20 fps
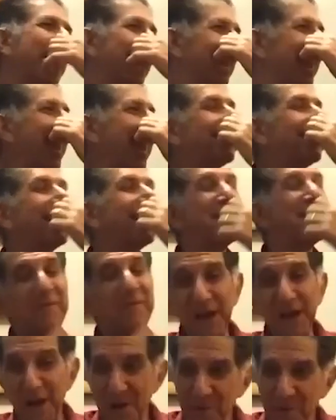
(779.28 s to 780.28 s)
that's a
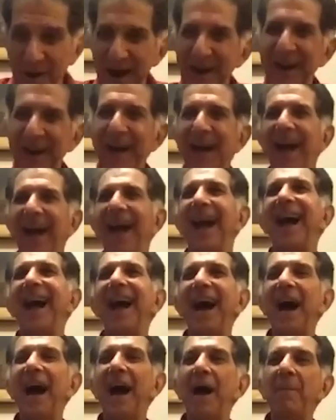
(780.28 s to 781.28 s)
difficult one
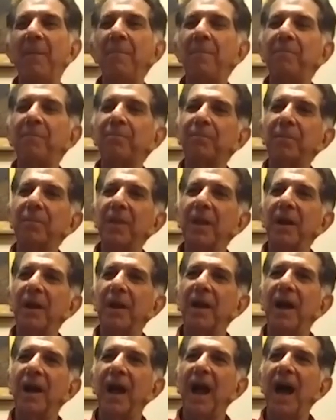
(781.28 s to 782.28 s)
uh,
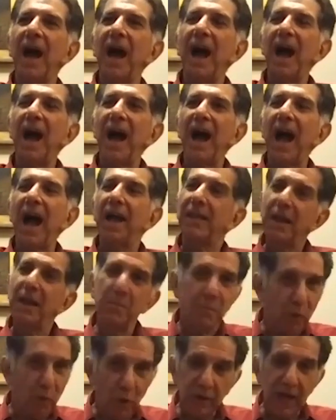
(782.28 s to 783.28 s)
I
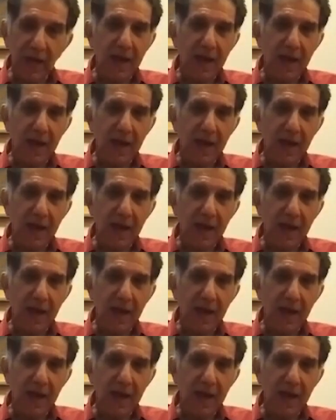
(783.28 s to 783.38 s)
think both